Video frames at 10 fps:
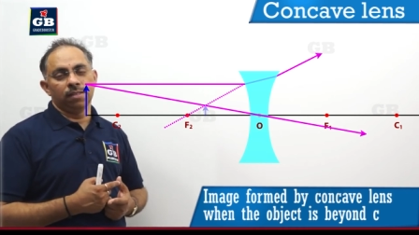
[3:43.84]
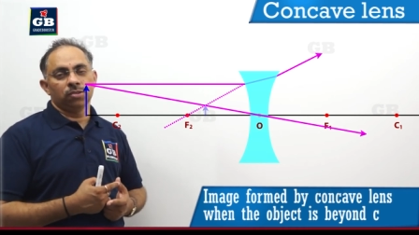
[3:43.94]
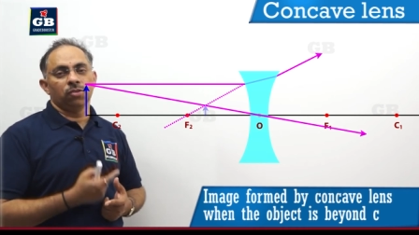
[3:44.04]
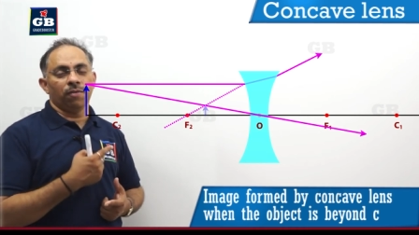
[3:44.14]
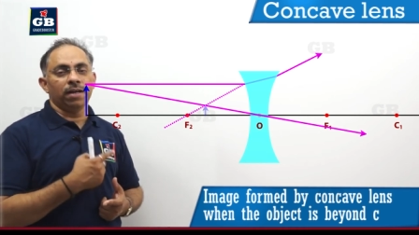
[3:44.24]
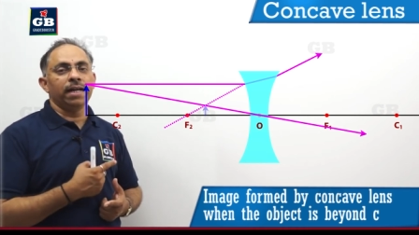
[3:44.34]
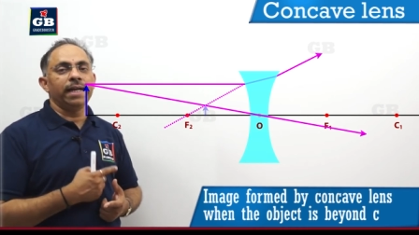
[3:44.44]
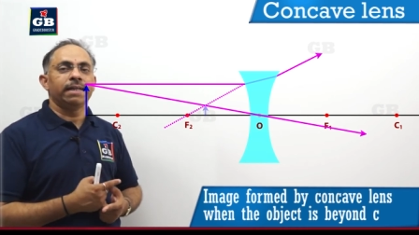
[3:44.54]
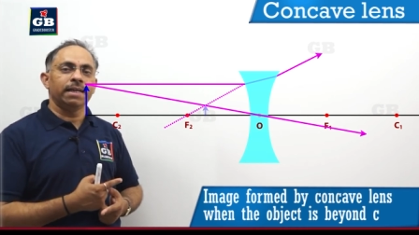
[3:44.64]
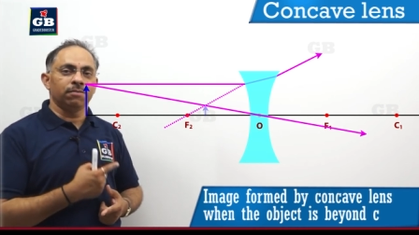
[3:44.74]
So, one
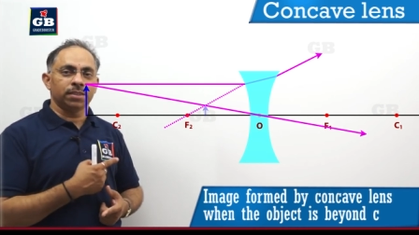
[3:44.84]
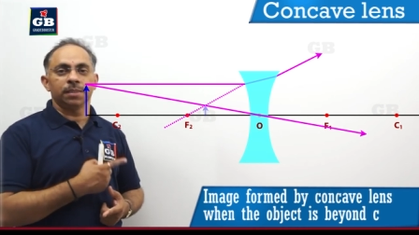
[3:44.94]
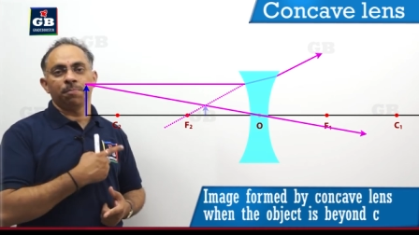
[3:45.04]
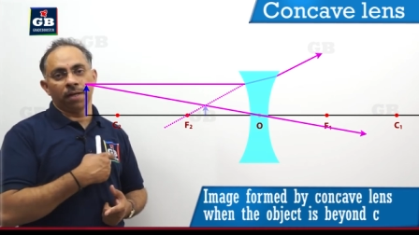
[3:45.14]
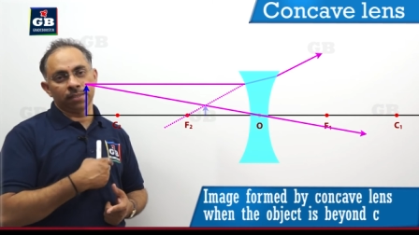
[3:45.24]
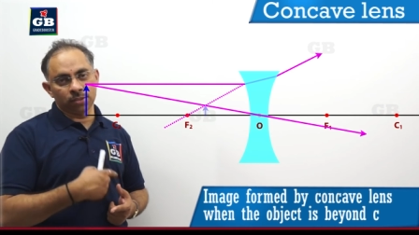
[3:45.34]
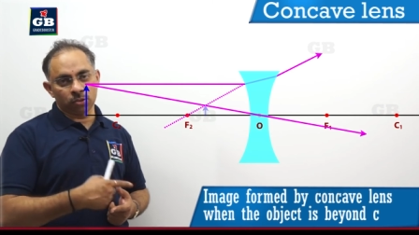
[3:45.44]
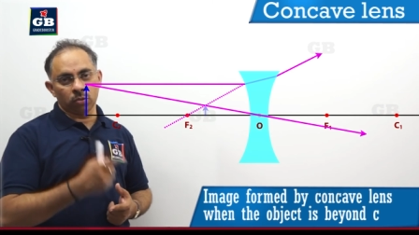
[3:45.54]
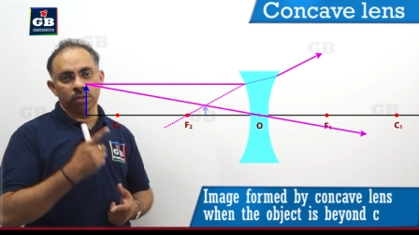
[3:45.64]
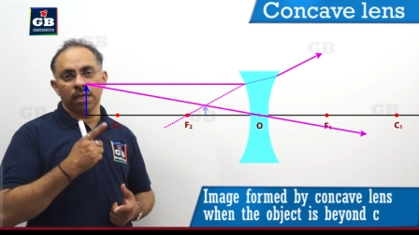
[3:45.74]
light ray which is passing
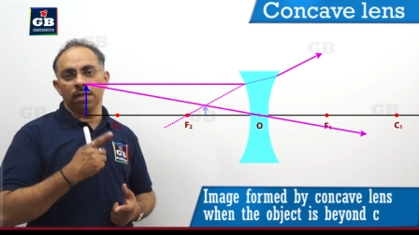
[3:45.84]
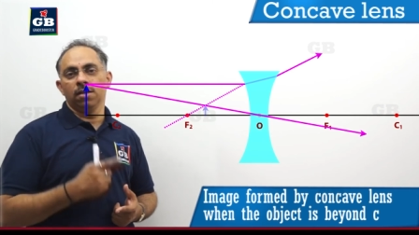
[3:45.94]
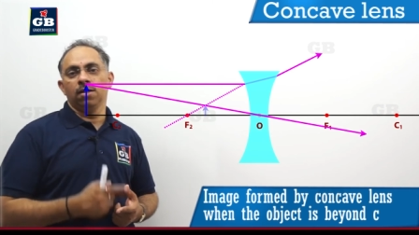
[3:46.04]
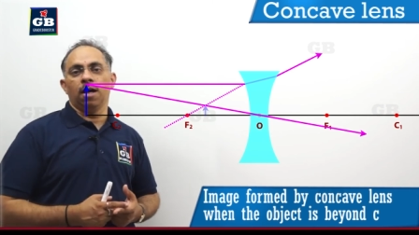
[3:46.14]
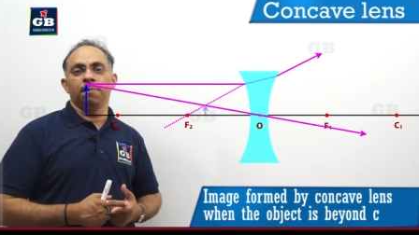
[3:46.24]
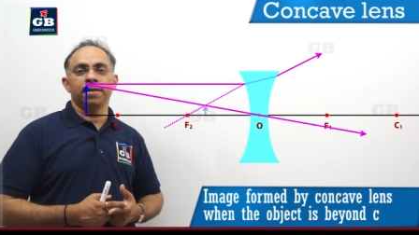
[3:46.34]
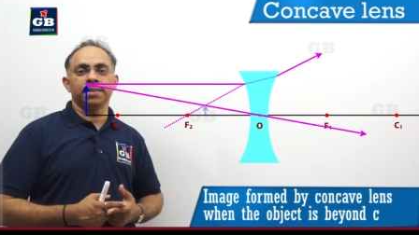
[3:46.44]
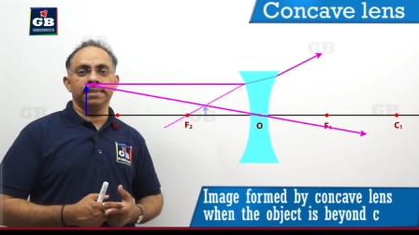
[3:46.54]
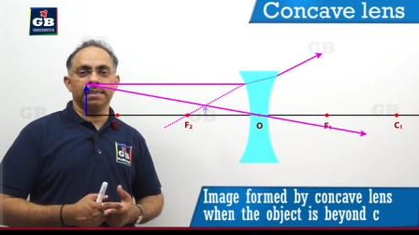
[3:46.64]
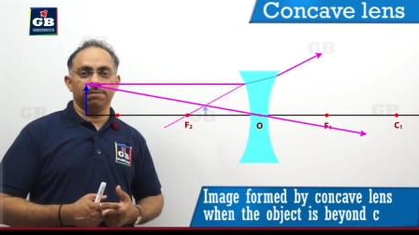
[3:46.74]
through the optic
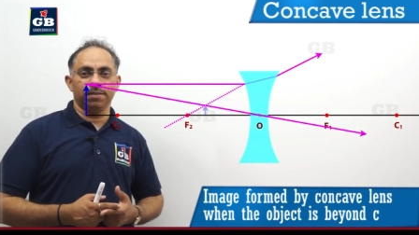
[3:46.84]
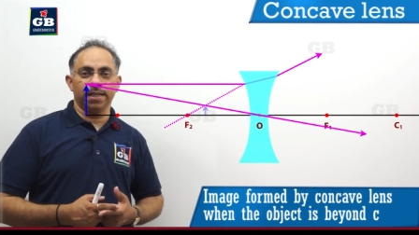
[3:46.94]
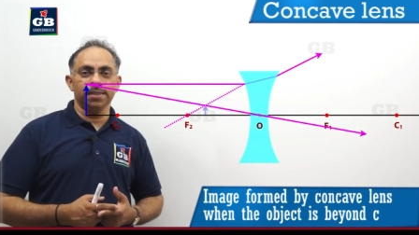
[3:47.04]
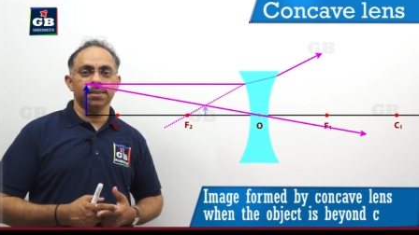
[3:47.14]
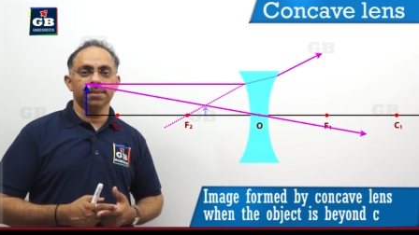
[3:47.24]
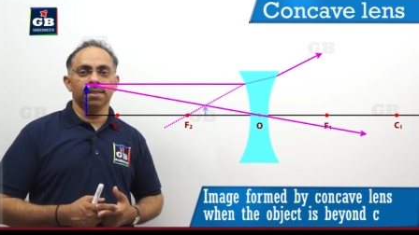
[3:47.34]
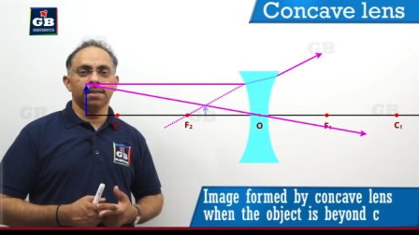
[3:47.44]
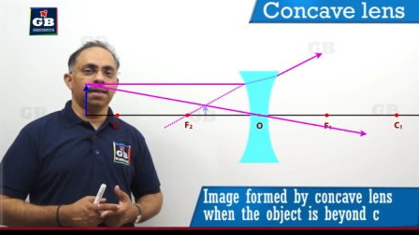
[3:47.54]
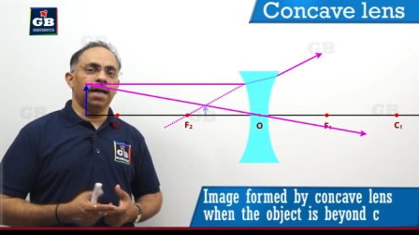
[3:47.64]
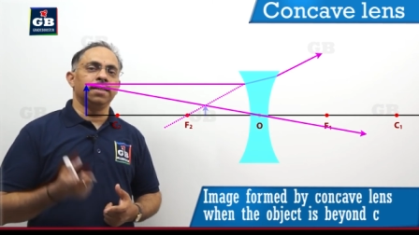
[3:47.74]
center of the lens
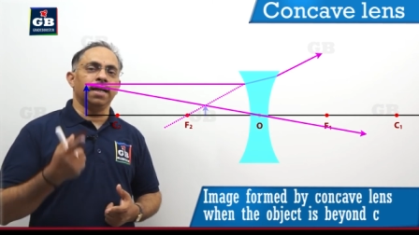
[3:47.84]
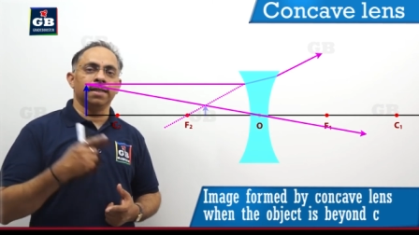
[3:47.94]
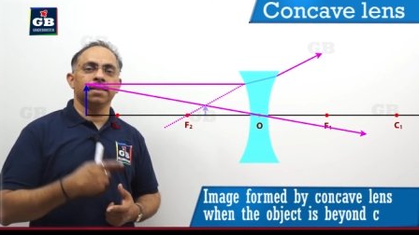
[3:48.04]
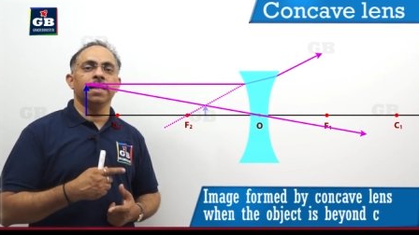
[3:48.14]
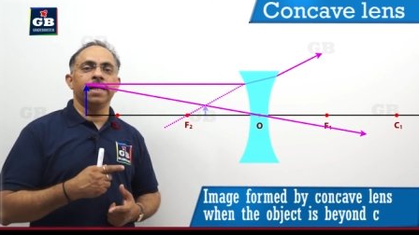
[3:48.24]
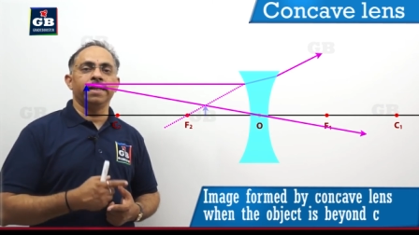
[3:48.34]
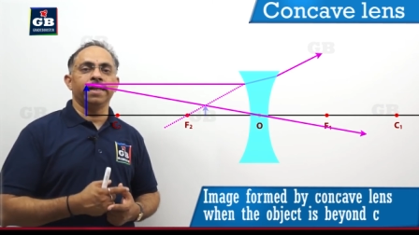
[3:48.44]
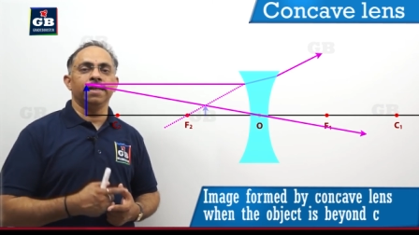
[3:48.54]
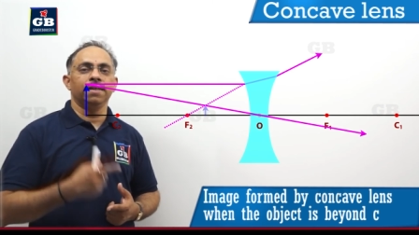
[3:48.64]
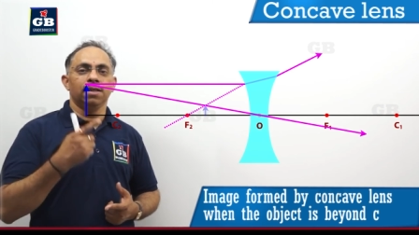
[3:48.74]
and another light
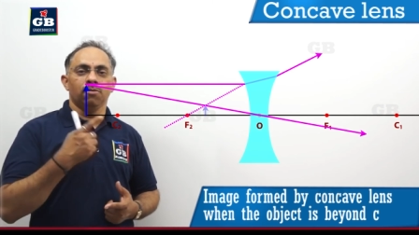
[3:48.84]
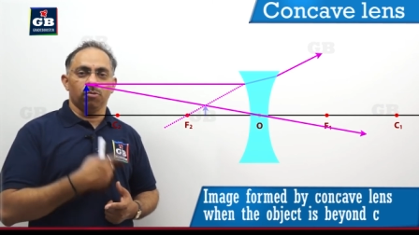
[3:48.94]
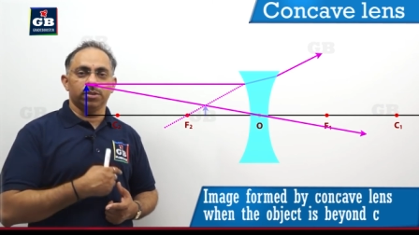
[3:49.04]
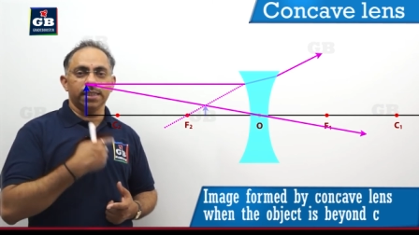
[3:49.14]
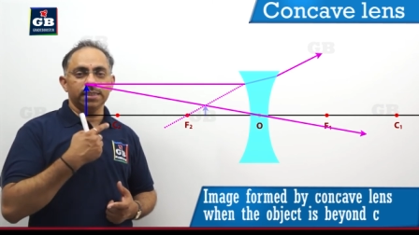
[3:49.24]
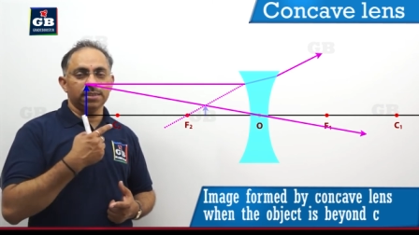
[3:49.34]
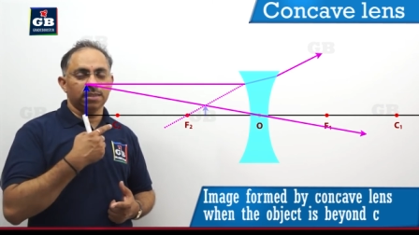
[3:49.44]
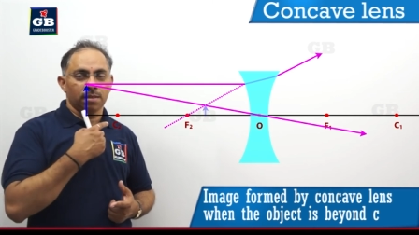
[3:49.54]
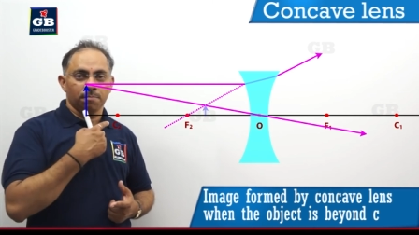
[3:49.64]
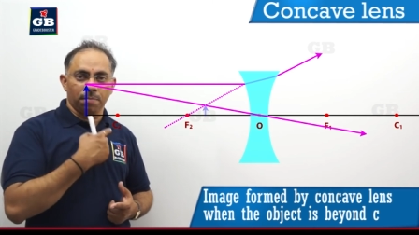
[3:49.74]
ray which is
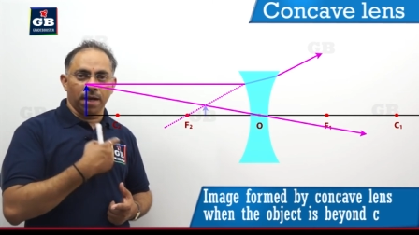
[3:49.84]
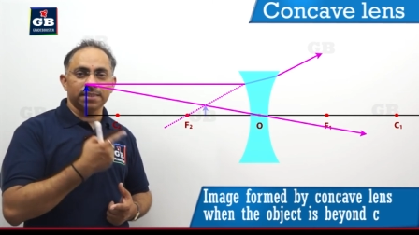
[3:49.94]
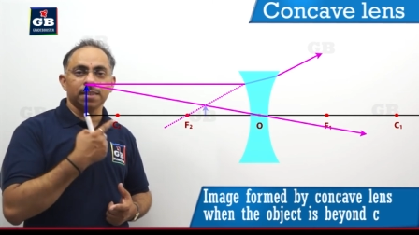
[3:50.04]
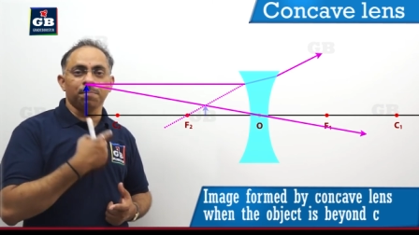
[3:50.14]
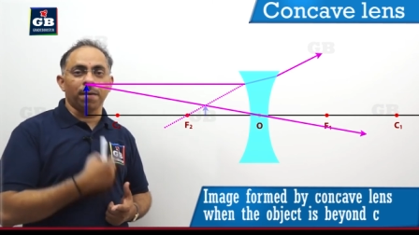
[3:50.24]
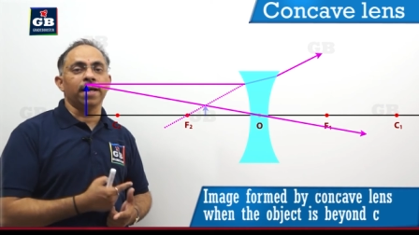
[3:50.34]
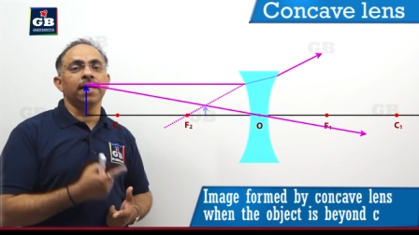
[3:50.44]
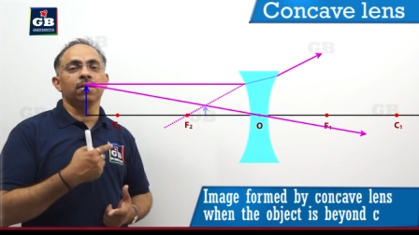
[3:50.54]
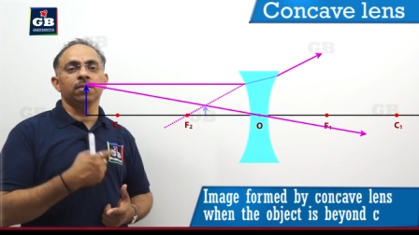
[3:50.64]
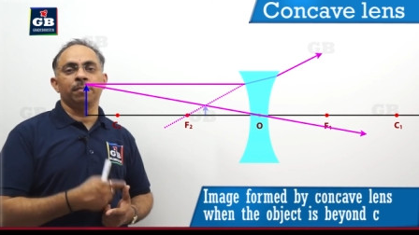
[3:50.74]
passing
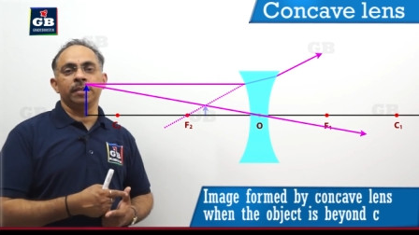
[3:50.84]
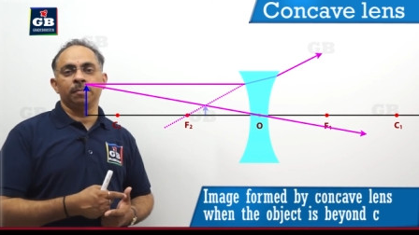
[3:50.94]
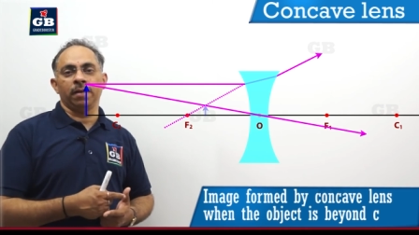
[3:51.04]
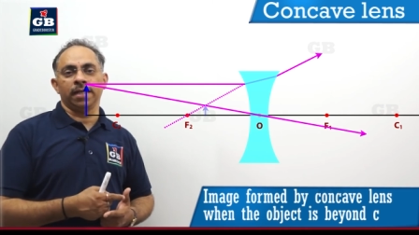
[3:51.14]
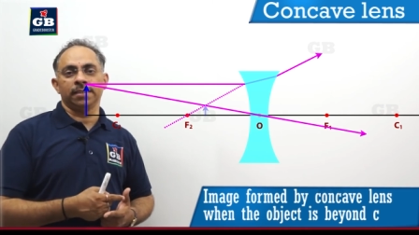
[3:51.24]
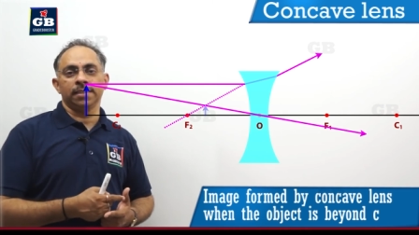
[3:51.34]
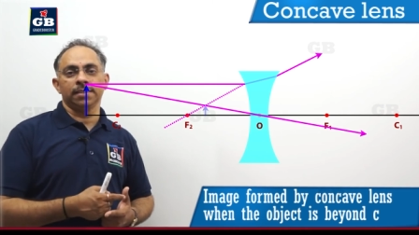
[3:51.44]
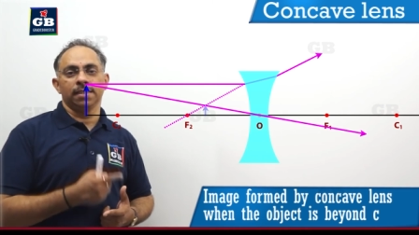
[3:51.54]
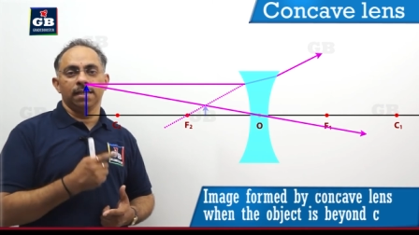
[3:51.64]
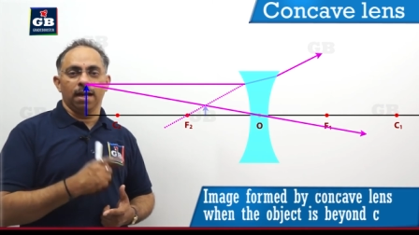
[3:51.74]
parallel to the principal
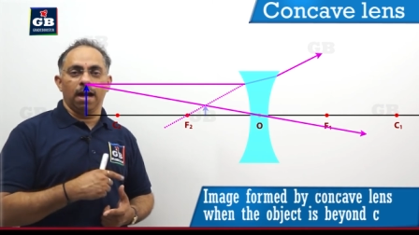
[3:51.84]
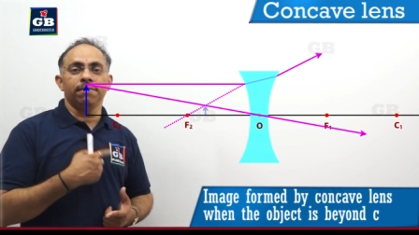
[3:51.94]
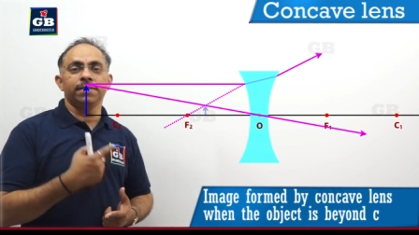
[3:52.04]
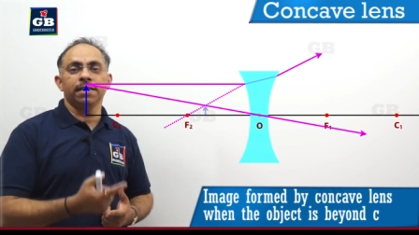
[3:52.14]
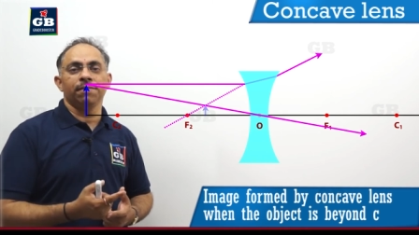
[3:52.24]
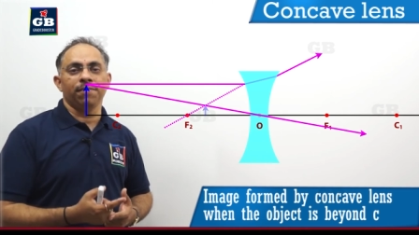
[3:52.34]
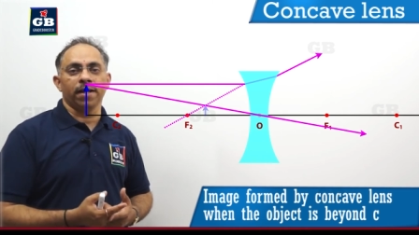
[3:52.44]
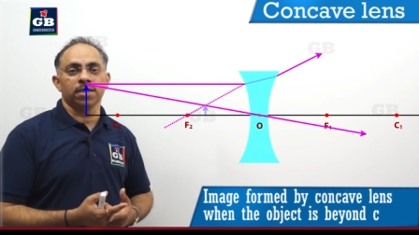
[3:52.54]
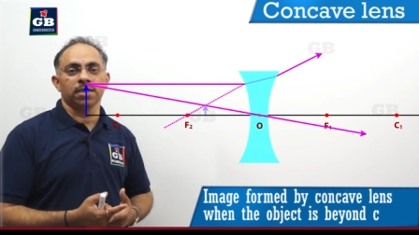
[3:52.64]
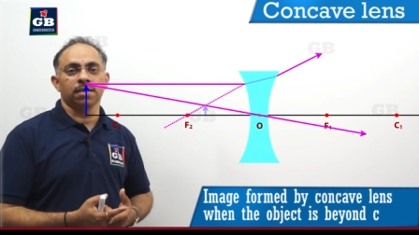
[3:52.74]
axis after
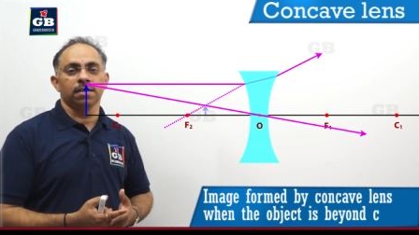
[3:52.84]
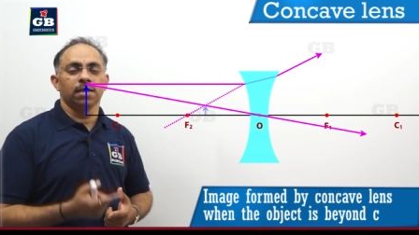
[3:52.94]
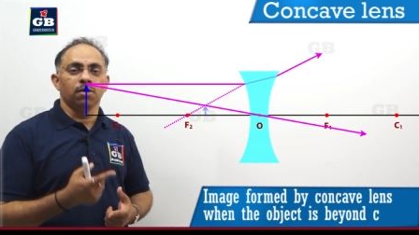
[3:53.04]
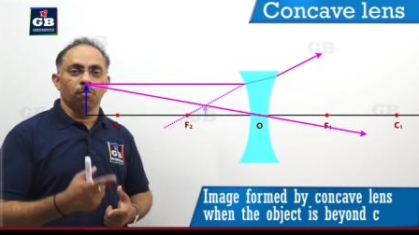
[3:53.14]
refraction,